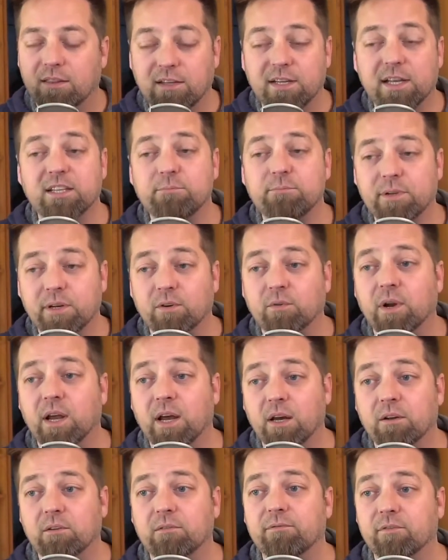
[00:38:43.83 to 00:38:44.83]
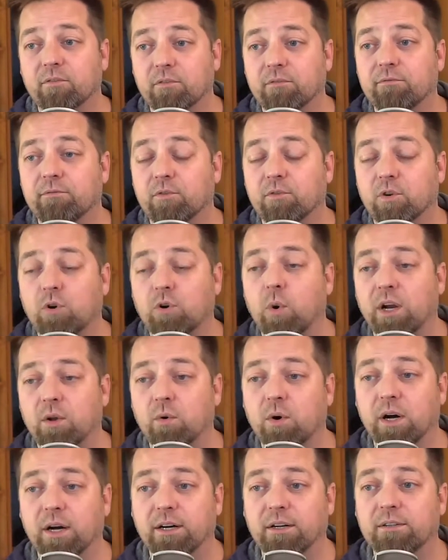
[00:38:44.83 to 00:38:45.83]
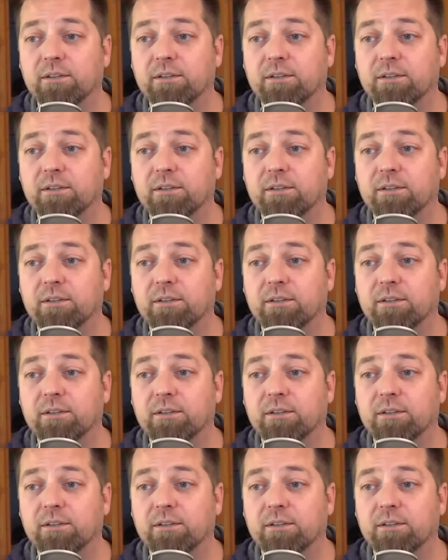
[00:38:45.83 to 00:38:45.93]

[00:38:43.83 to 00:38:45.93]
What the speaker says: that has been around for quite a while.